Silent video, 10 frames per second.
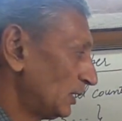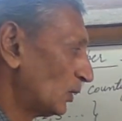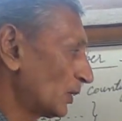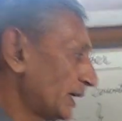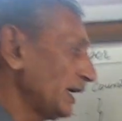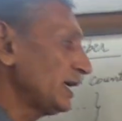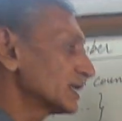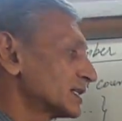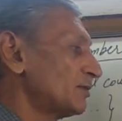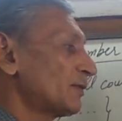
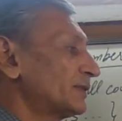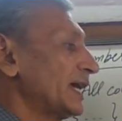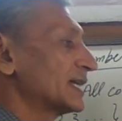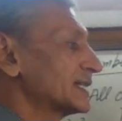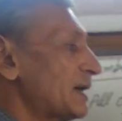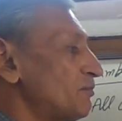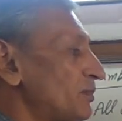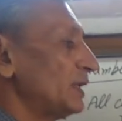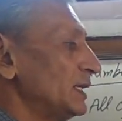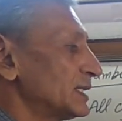Okay, some of the
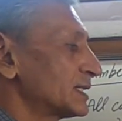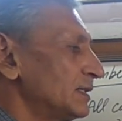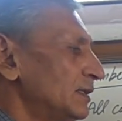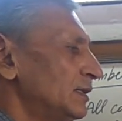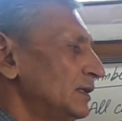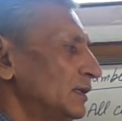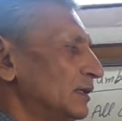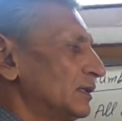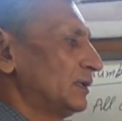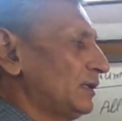examples.
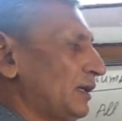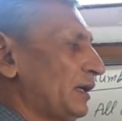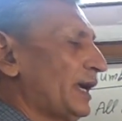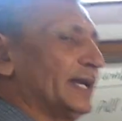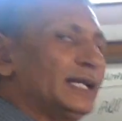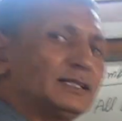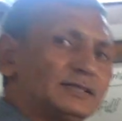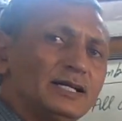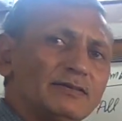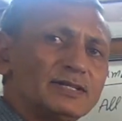
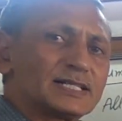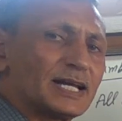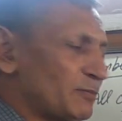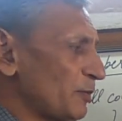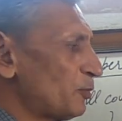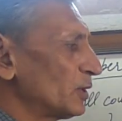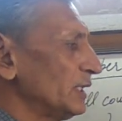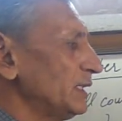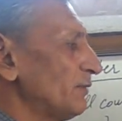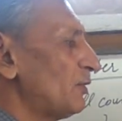Anything which can be put
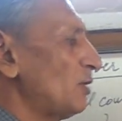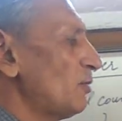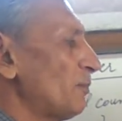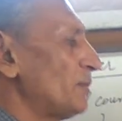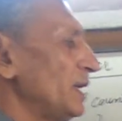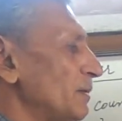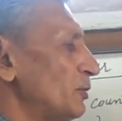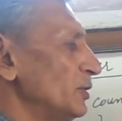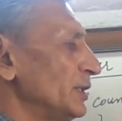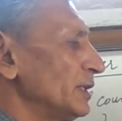in the form of P
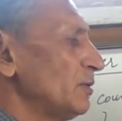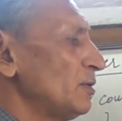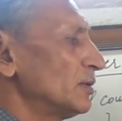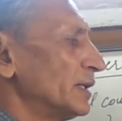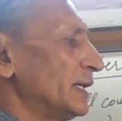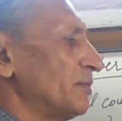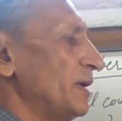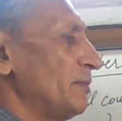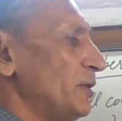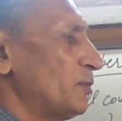upon Q. It
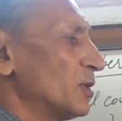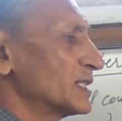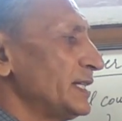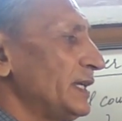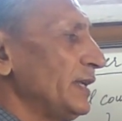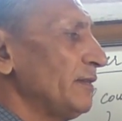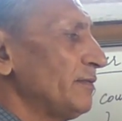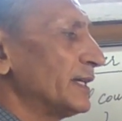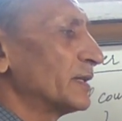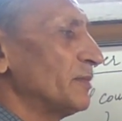may be
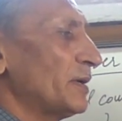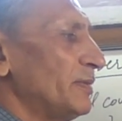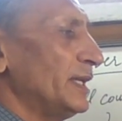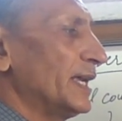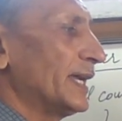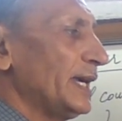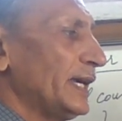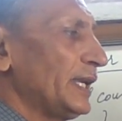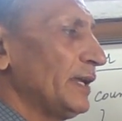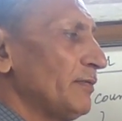positive, it may be
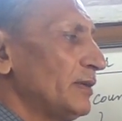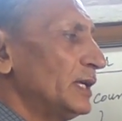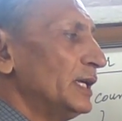negative.